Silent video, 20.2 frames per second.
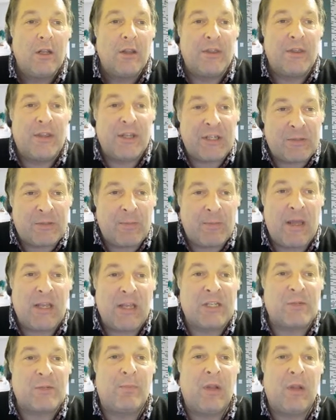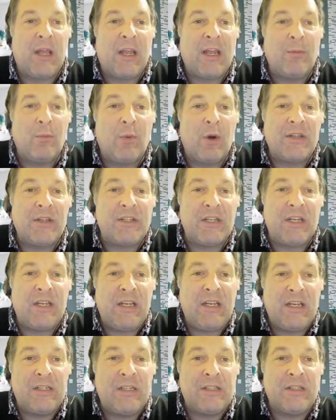This may explain why it's
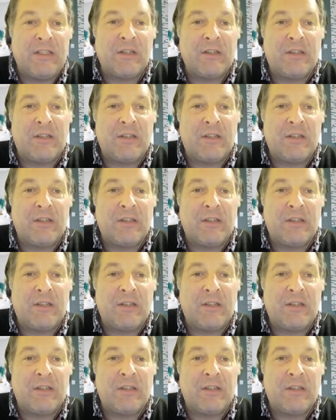easier